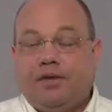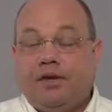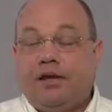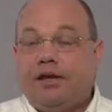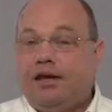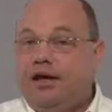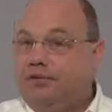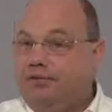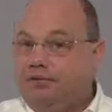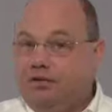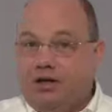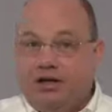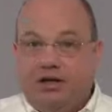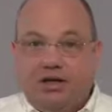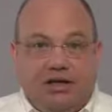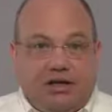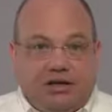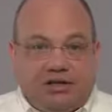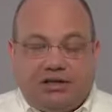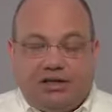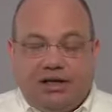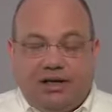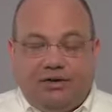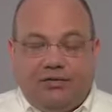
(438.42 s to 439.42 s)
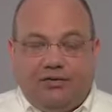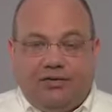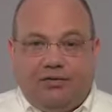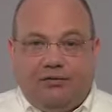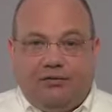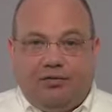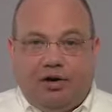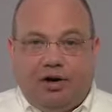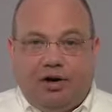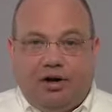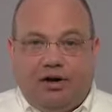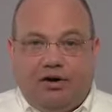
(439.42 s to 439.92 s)
If the niece sells it
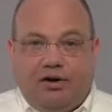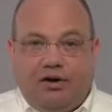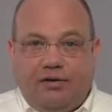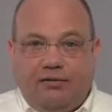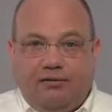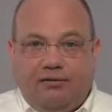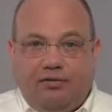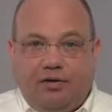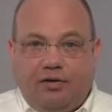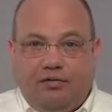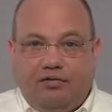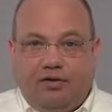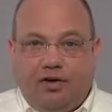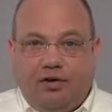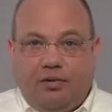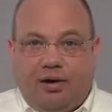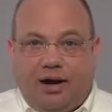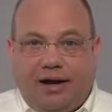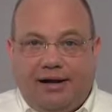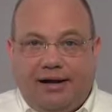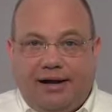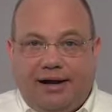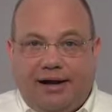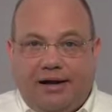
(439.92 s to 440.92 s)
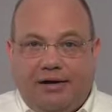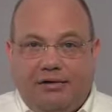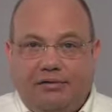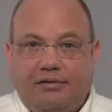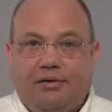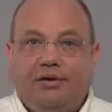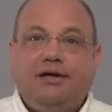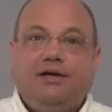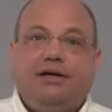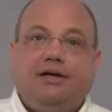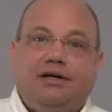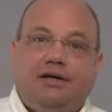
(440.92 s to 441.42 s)
for $150 right now,
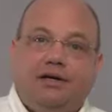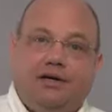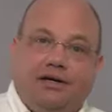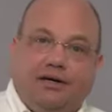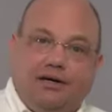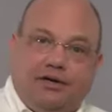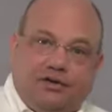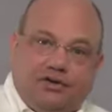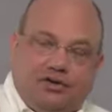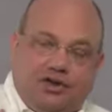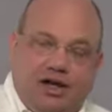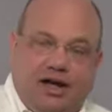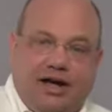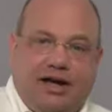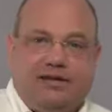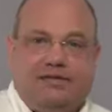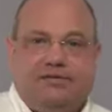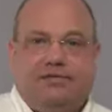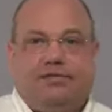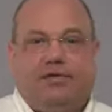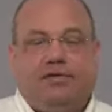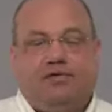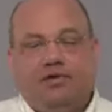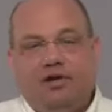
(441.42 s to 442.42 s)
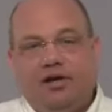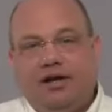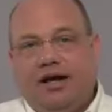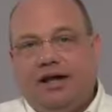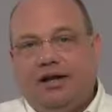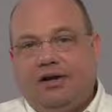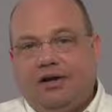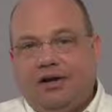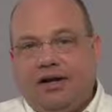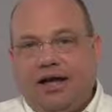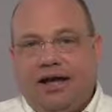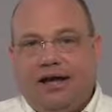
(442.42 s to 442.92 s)
she has a
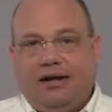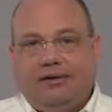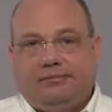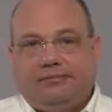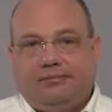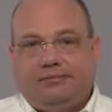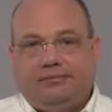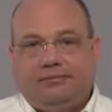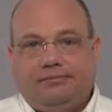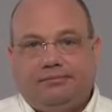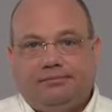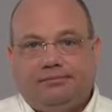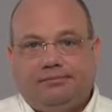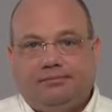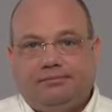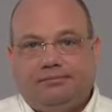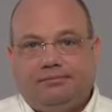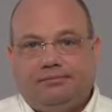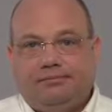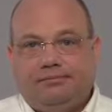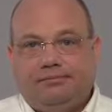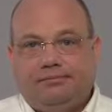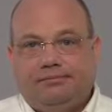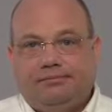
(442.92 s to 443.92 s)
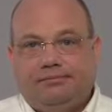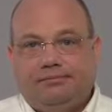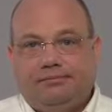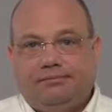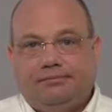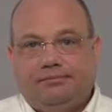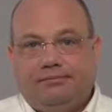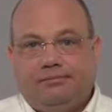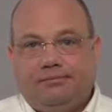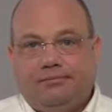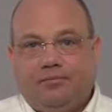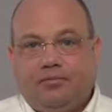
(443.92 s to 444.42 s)
$50 gain.
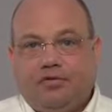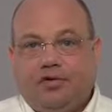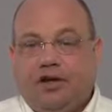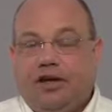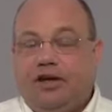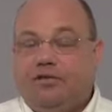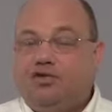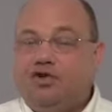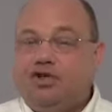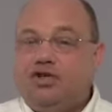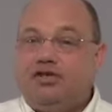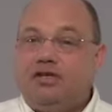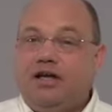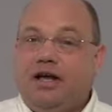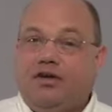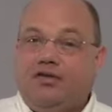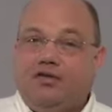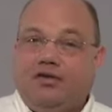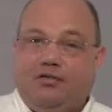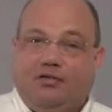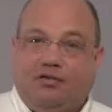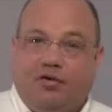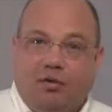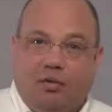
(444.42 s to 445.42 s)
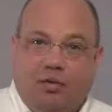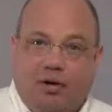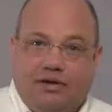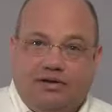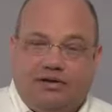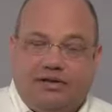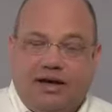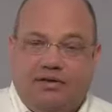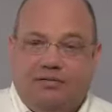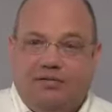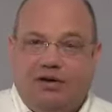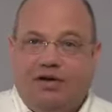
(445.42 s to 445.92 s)
If she sells it for
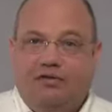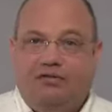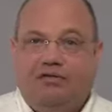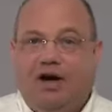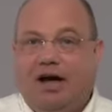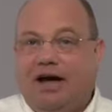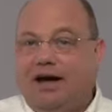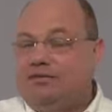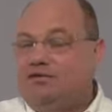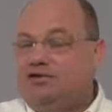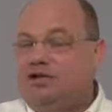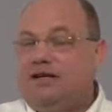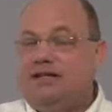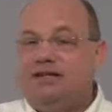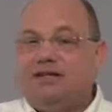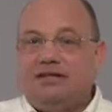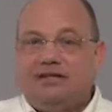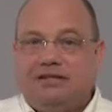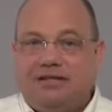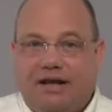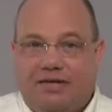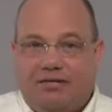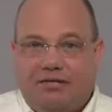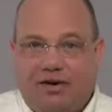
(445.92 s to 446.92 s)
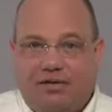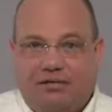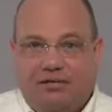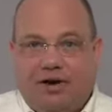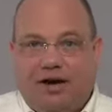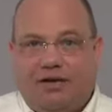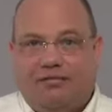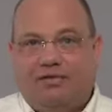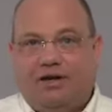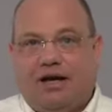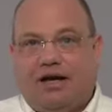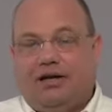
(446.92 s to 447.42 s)
$175, she has a
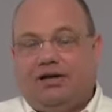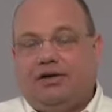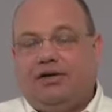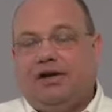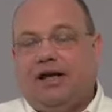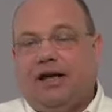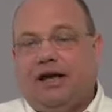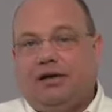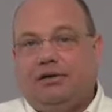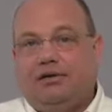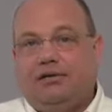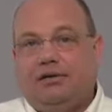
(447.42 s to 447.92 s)
$75 gain.